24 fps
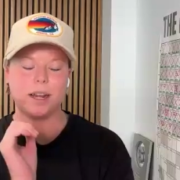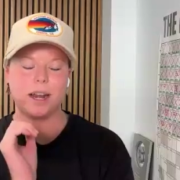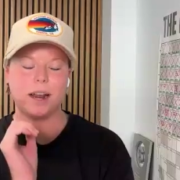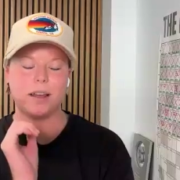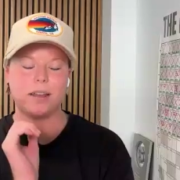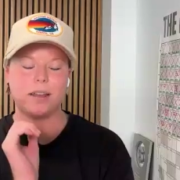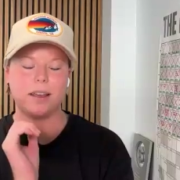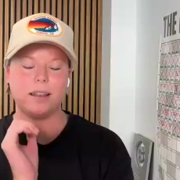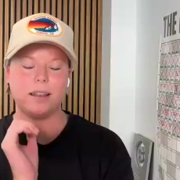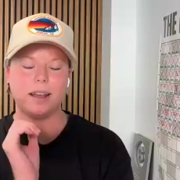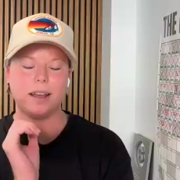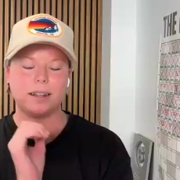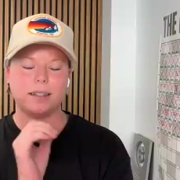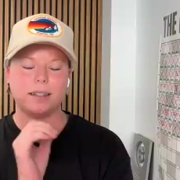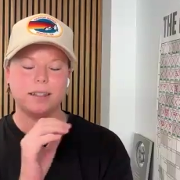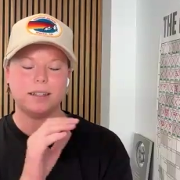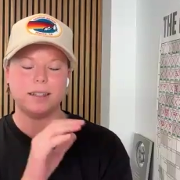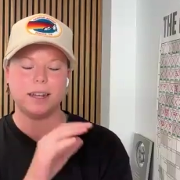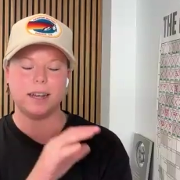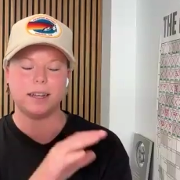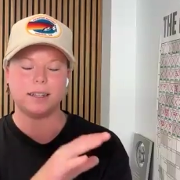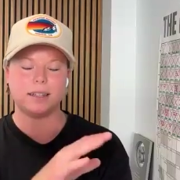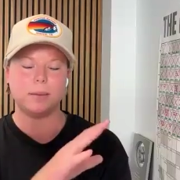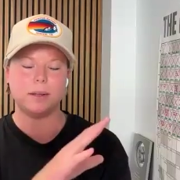And I think that's a
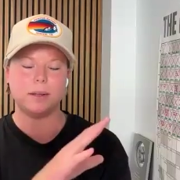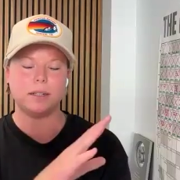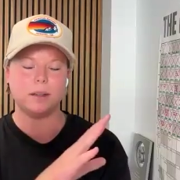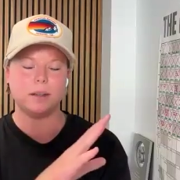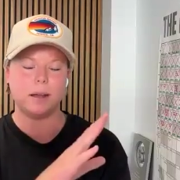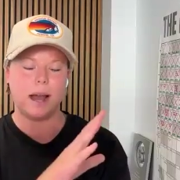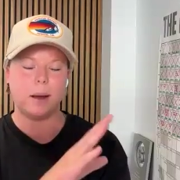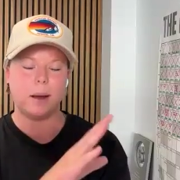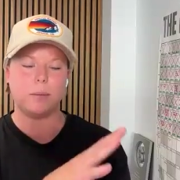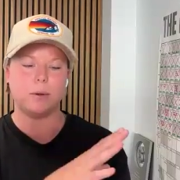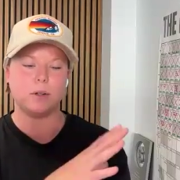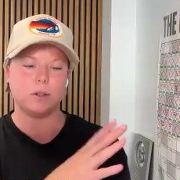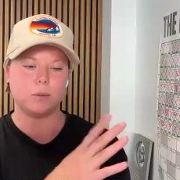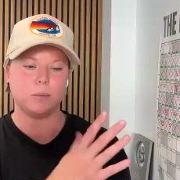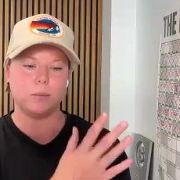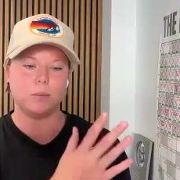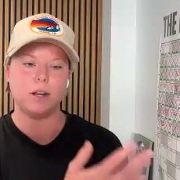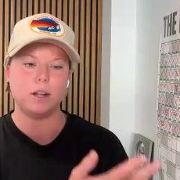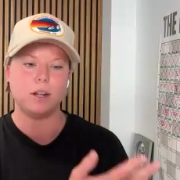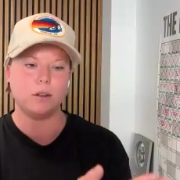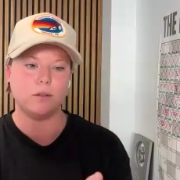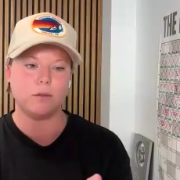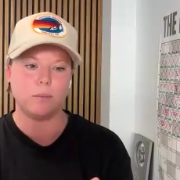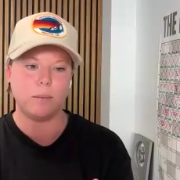testament to how much
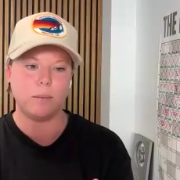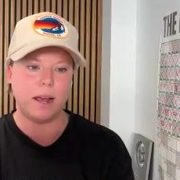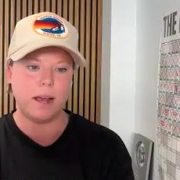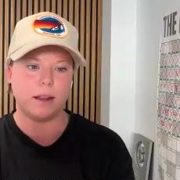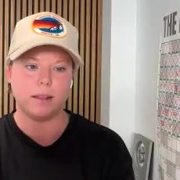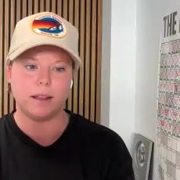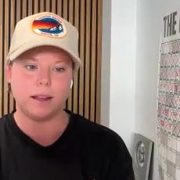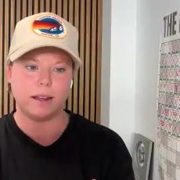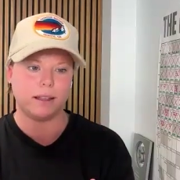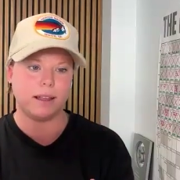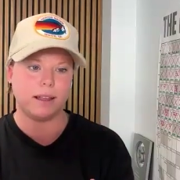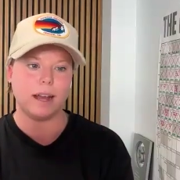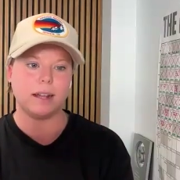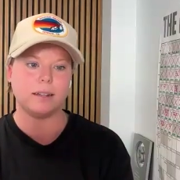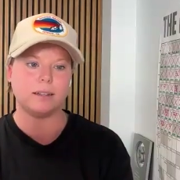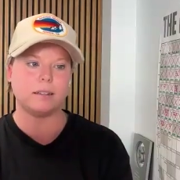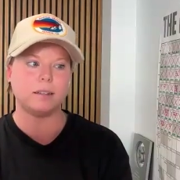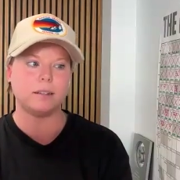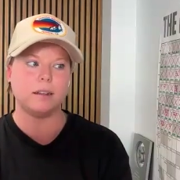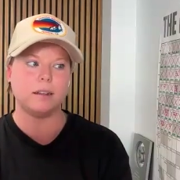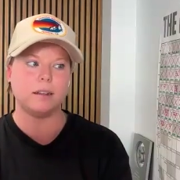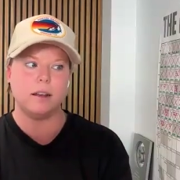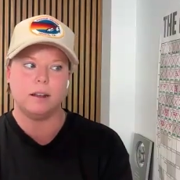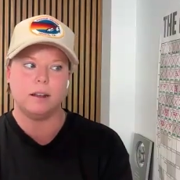money you've made. Like I